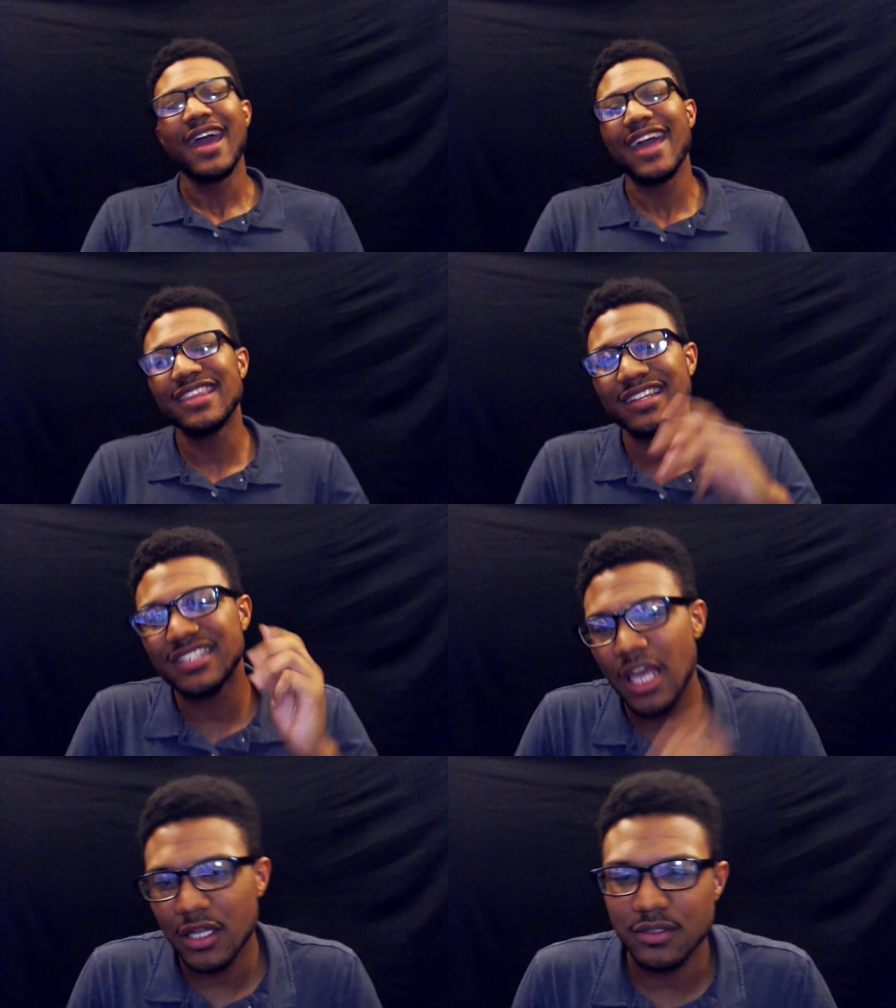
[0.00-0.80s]
And then,
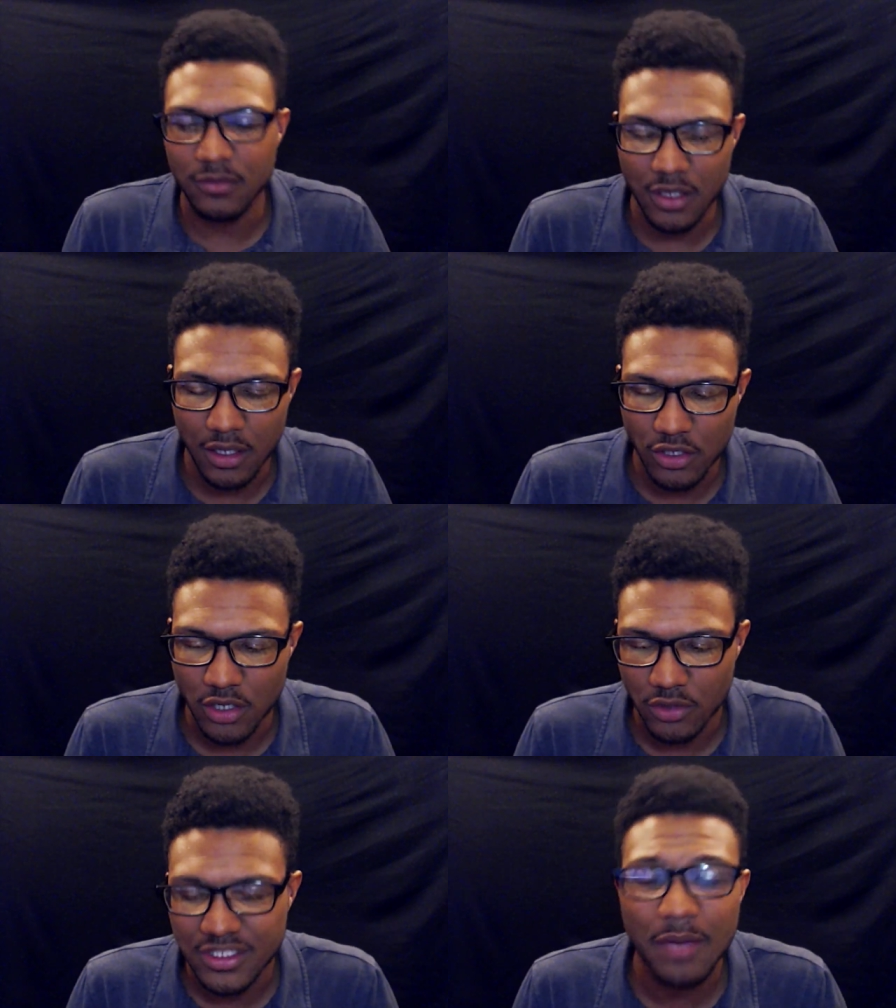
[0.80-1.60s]

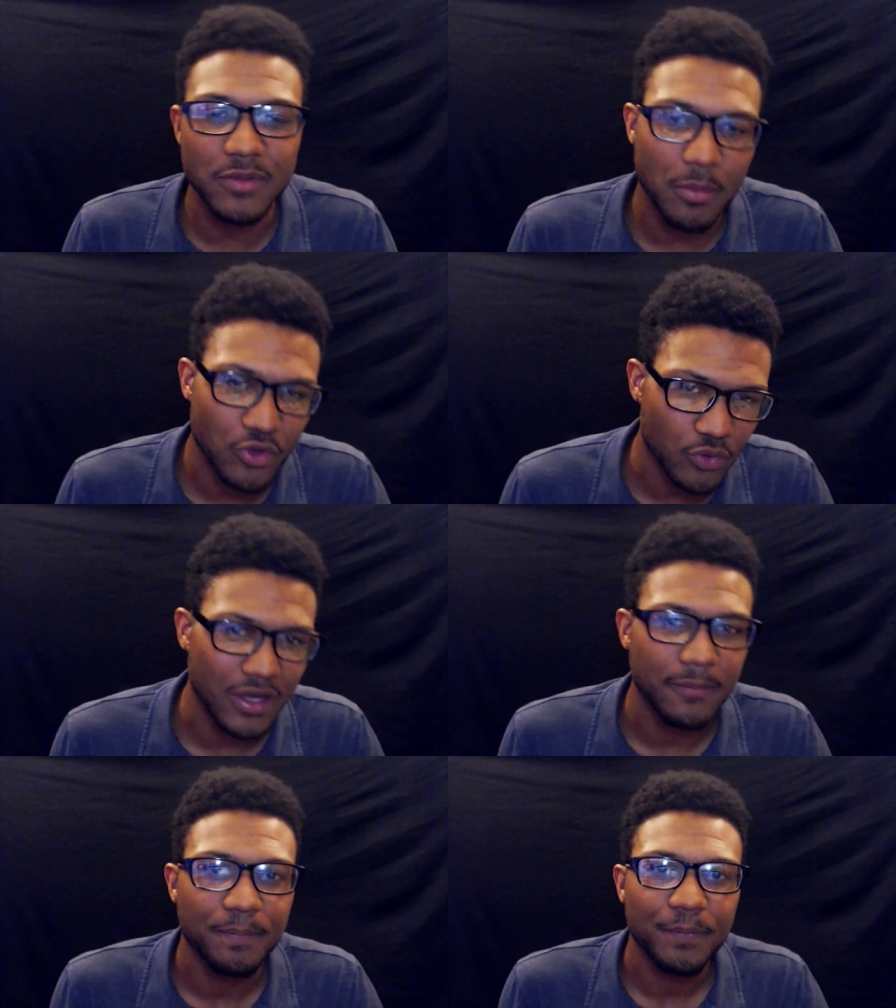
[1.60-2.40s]
tip number 3.